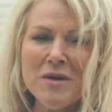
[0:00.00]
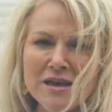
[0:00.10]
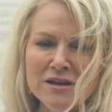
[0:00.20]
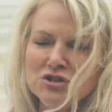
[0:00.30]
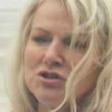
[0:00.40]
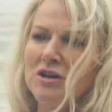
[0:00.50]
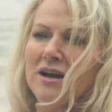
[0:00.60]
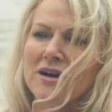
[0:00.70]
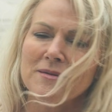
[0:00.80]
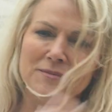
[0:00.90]
beach.
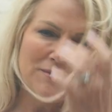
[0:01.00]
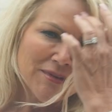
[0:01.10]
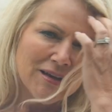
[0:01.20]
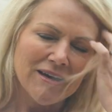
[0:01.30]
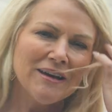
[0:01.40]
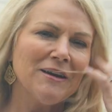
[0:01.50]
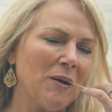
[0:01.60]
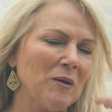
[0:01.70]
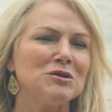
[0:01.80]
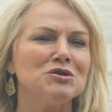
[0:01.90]
You
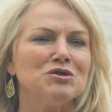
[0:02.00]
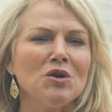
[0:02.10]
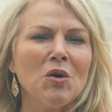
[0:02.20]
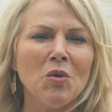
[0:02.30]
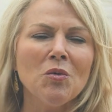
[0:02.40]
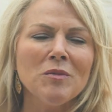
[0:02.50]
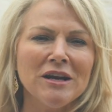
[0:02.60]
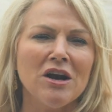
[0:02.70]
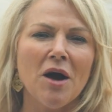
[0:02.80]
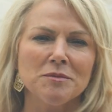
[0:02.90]
know, so
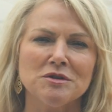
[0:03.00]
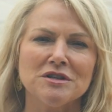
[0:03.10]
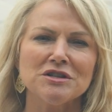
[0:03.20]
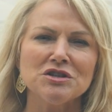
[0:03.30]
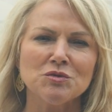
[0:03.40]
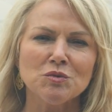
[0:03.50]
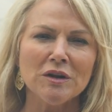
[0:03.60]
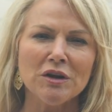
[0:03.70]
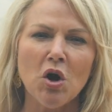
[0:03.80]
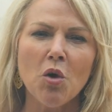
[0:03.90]
many options. It just
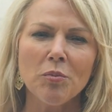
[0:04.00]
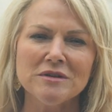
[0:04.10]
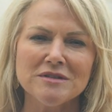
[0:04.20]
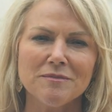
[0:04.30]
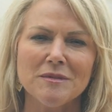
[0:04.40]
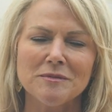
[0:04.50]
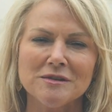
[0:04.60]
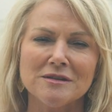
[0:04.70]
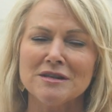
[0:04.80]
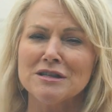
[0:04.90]
really opens up
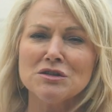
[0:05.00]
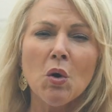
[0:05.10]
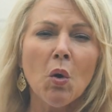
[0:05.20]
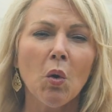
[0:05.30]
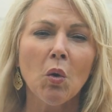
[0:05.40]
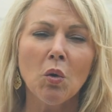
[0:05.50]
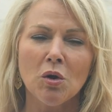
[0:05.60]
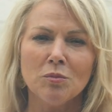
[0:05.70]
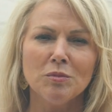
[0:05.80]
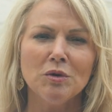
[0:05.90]
this
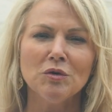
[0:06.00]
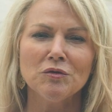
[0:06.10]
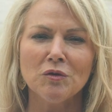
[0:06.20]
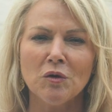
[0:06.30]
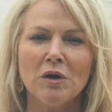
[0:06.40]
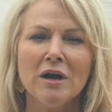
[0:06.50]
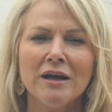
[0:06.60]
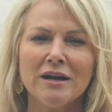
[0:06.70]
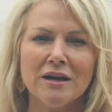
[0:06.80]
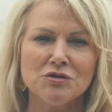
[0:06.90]
whole beautiful
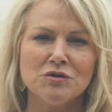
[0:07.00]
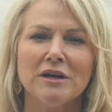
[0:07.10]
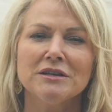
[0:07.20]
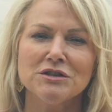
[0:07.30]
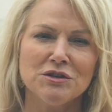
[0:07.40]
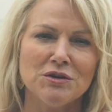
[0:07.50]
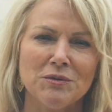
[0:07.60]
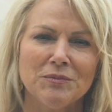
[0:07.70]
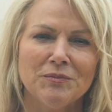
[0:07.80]
country to you.